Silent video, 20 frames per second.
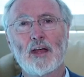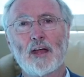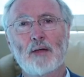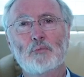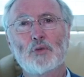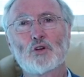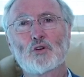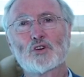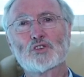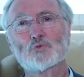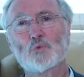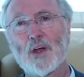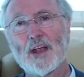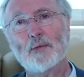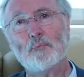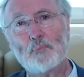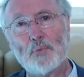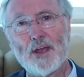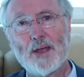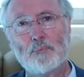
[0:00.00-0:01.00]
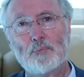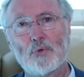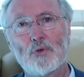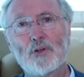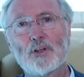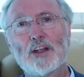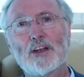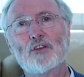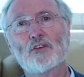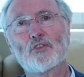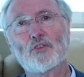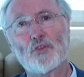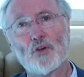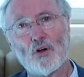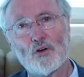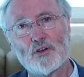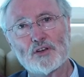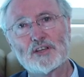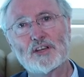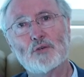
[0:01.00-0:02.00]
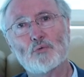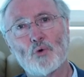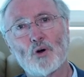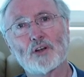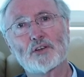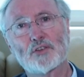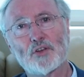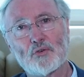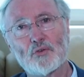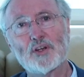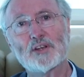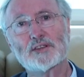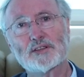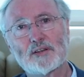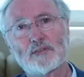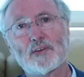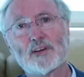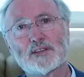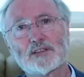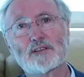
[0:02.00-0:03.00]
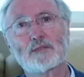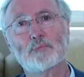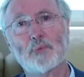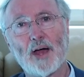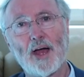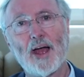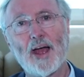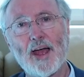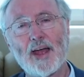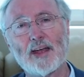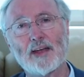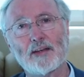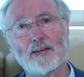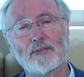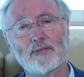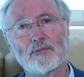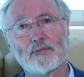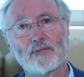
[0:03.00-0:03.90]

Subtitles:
Because when people in authority want the rest of us to behave,